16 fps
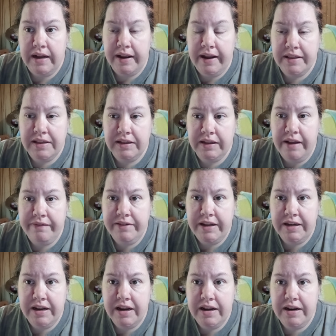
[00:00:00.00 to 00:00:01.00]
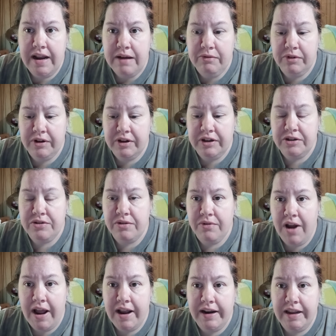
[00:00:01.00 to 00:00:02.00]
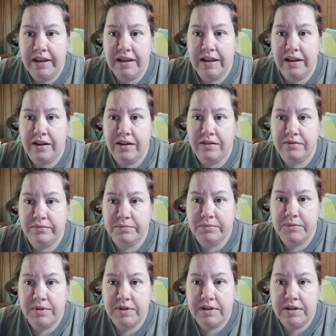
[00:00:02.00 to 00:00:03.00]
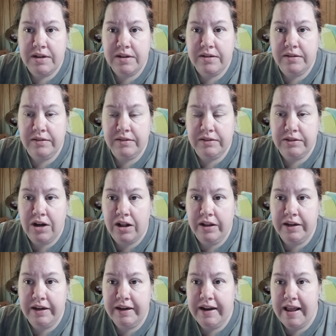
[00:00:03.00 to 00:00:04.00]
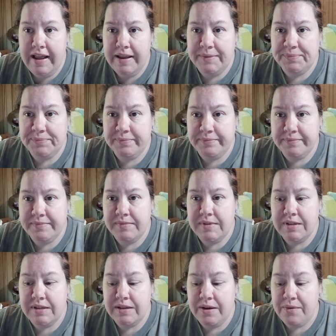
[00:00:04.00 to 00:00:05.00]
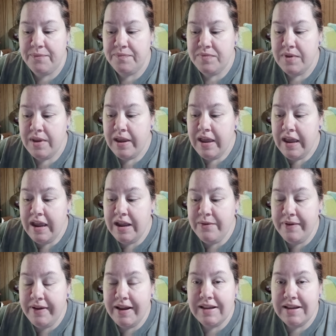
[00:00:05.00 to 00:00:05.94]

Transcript: got the left knee done, now we're going to do the right knee and call it a day. So, anyway,